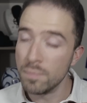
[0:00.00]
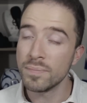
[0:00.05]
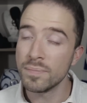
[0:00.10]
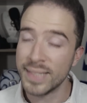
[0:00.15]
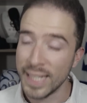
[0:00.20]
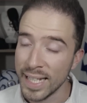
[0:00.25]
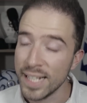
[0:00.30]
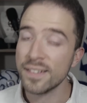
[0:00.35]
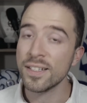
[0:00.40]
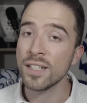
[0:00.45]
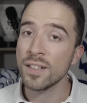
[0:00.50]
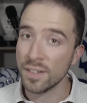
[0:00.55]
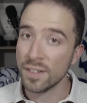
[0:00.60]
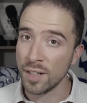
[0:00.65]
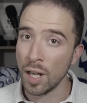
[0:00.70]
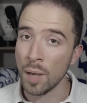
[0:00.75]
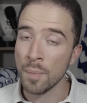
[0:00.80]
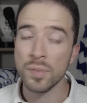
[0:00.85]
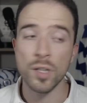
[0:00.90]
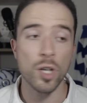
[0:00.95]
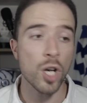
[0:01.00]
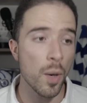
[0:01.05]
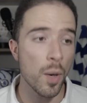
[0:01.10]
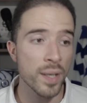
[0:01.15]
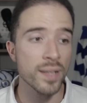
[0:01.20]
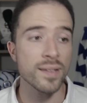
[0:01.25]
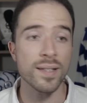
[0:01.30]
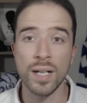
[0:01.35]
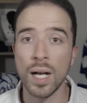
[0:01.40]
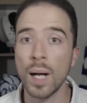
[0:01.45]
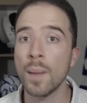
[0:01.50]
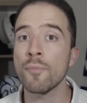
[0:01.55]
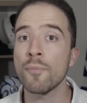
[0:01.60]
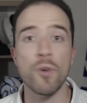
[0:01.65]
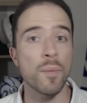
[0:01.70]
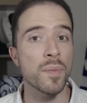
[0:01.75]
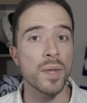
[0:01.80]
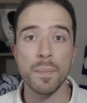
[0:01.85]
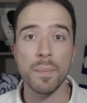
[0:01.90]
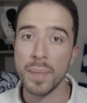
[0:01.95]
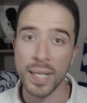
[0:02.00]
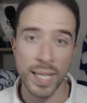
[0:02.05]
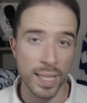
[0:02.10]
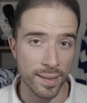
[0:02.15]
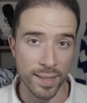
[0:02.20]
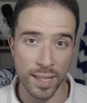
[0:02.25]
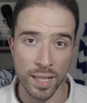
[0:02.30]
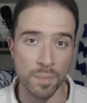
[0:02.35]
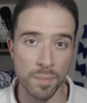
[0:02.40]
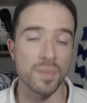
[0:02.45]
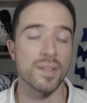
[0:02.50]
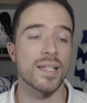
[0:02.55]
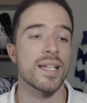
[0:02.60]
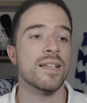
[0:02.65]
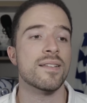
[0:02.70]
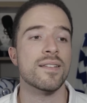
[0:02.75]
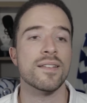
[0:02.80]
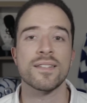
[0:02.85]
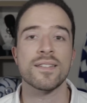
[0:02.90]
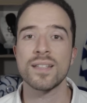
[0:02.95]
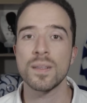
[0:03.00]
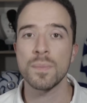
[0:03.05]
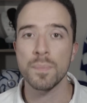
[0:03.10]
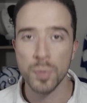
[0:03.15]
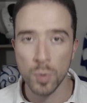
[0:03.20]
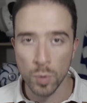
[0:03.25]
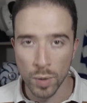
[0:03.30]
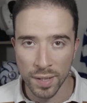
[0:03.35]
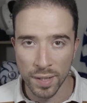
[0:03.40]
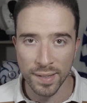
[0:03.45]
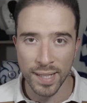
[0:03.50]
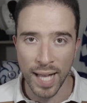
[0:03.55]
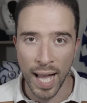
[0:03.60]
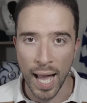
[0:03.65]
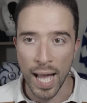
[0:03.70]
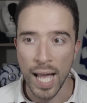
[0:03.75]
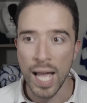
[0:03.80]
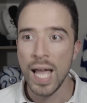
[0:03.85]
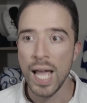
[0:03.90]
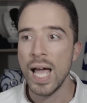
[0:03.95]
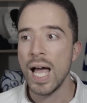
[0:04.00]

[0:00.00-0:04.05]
decent sums are going to come from the bigger teams. It's as simple as that.